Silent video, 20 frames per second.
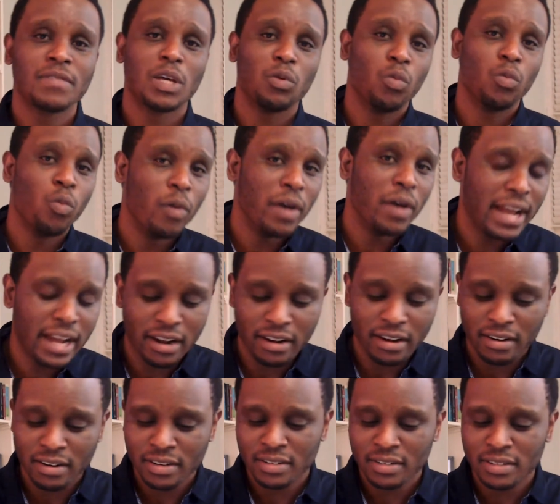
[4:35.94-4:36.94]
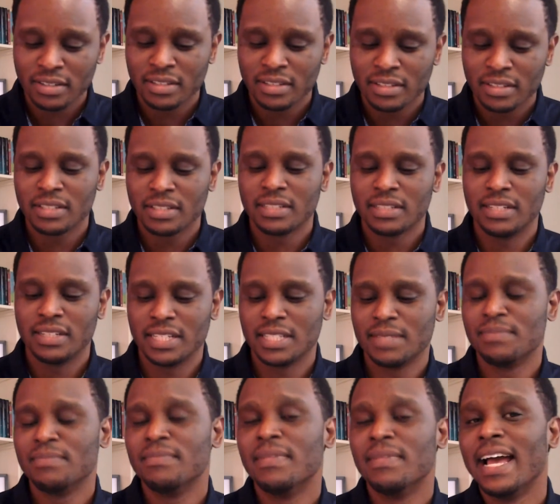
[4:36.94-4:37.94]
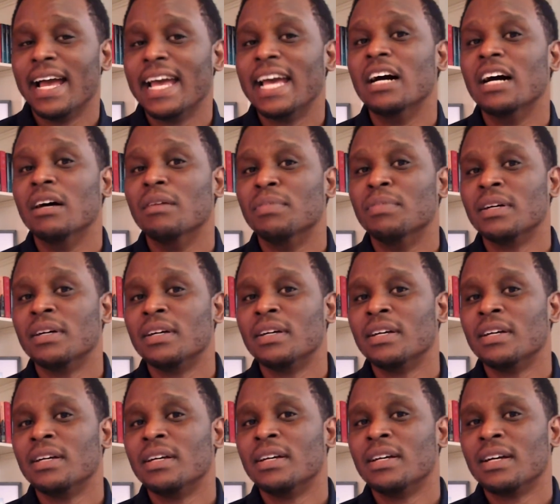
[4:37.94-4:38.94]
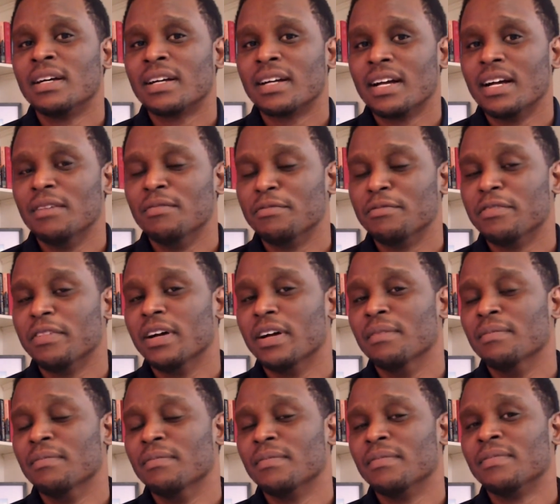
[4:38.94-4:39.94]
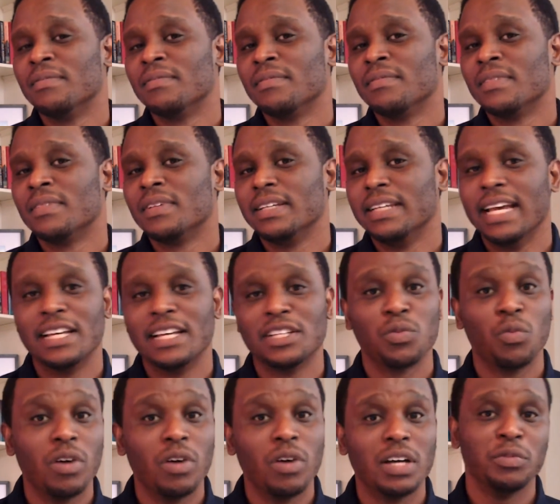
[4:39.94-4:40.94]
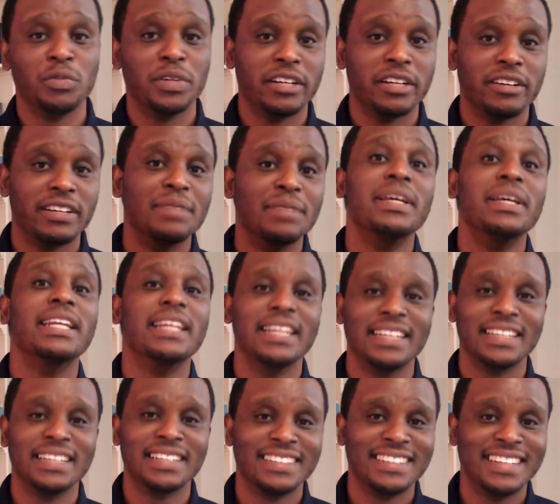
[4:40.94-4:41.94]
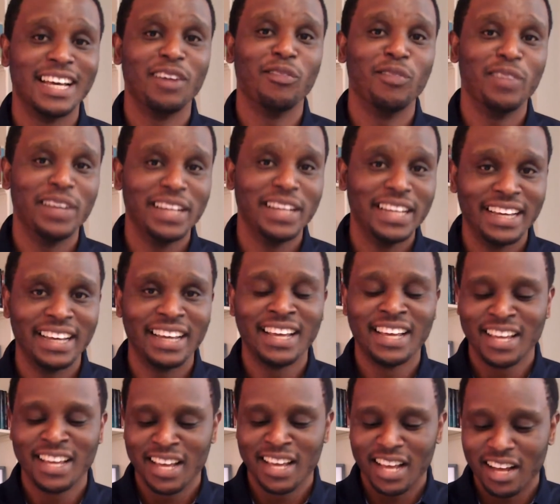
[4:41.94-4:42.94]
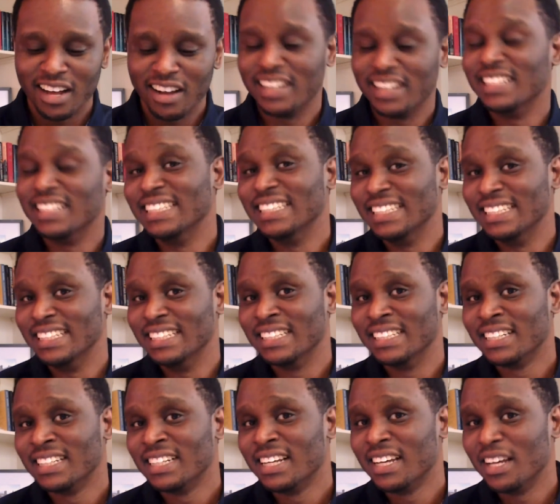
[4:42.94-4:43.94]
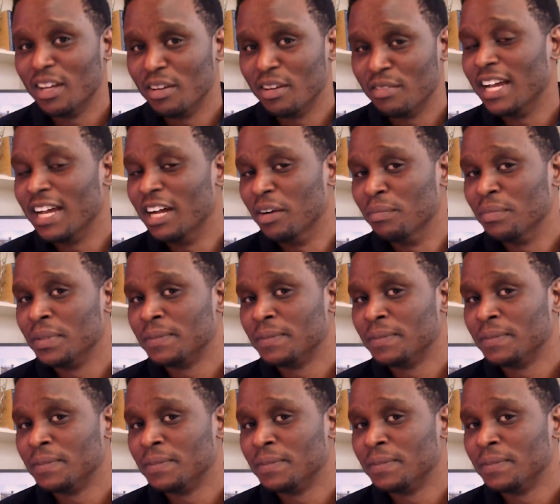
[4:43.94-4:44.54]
Where does my help come from? Yes, one, we are admitting that we are in need of help.